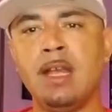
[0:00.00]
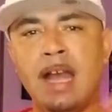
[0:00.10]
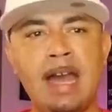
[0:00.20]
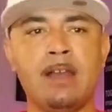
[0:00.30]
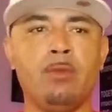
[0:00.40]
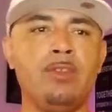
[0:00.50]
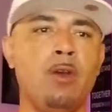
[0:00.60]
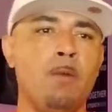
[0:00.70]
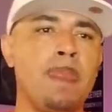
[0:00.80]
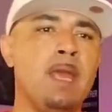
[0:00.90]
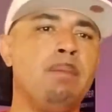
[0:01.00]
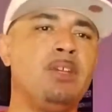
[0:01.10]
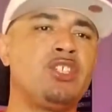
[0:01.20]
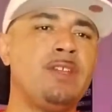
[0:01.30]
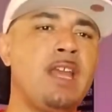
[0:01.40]
I don't know. But
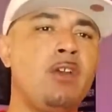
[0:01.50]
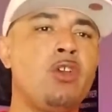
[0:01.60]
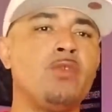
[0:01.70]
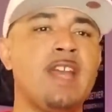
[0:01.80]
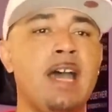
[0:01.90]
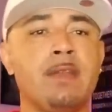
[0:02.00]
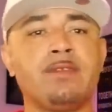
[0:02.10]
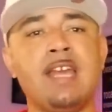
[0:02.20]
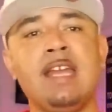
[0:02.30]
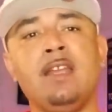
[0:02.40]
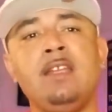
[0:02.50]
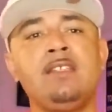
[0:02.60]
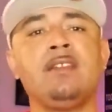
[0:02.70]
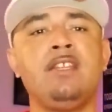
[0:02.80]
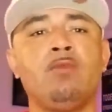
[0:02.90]
Chanell goes out of sight and
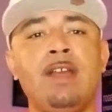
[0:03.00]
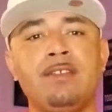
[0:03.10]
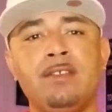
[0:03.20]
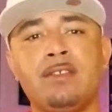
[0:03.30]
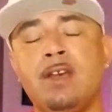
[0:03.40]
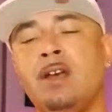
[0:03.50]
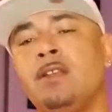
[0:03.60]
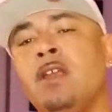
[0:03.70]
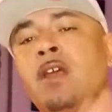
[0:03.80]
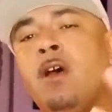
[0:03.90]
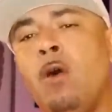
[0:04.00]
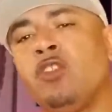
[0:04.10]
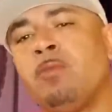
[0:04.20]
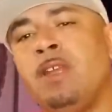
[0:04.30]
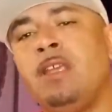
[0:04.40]
Easterling raises his gun,
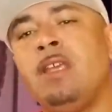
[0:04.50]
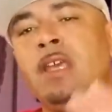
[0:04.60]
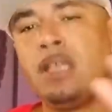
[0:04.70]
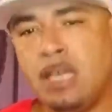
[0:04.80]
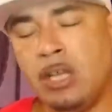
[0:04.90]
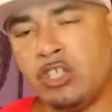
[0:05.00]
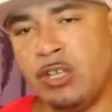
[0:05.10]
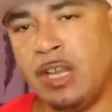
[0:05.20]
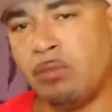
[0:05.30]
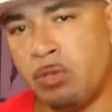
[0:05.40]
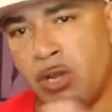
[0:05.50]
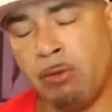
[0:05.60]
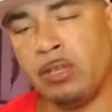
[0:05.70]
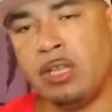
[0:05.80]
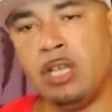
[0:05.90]
ultimately killing Chanell. That's when you
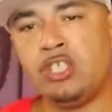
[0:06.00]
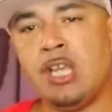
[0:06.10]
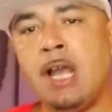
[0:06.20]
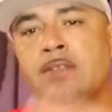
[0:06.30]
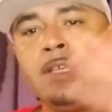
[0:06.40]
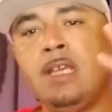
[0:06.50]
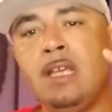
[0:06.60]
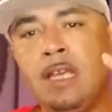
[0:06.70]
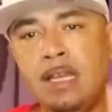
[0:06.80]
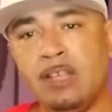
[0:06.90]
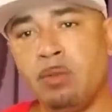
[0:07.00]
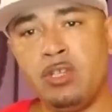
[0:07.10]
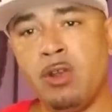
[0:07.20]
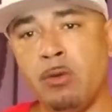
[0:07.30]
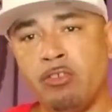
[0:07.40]
heard the gunshots and that's when
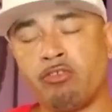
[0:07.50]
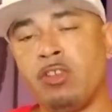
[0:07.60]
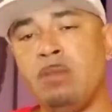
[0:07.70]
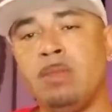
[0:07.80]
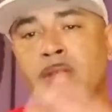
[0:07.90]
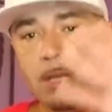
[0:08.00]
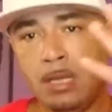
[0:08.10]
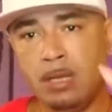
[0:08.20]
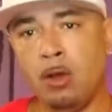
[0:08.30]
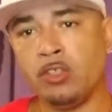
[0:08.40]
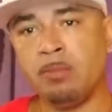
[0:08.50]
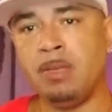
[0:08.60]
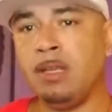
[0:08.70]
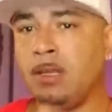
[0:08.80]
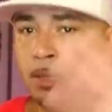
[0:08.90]
you heard the screaming. And
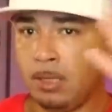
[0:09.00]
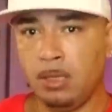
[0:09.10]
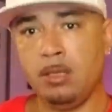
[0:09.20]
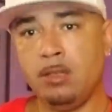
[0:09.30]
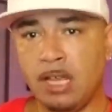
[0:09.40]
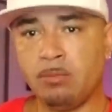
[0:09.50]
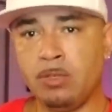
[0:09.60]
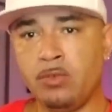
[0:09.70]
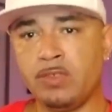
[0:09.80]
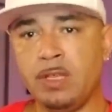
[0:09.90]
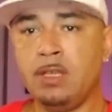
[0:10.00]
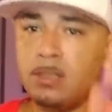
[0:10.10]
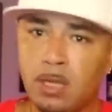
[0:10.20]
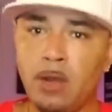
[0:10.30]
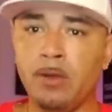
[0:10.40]
ultimately, that's when you see
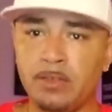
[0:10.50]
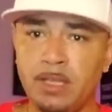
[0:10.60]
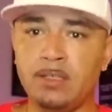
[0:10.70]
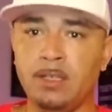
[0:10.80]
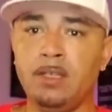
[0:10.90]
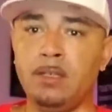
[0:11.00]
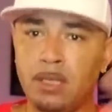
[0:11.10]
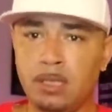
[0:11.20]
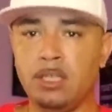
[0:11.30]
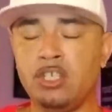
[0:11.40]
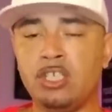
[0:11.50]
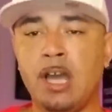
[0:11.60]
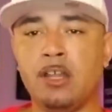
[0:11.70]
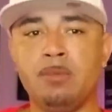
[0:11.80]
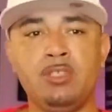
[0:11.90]
Ernest Easterly get
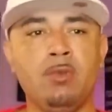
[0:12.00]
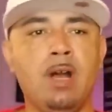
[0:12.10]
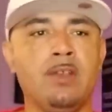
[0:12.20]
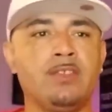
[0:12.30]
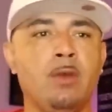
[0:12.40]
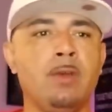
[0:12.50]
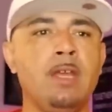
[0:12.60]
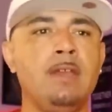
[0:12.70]
shot up too also.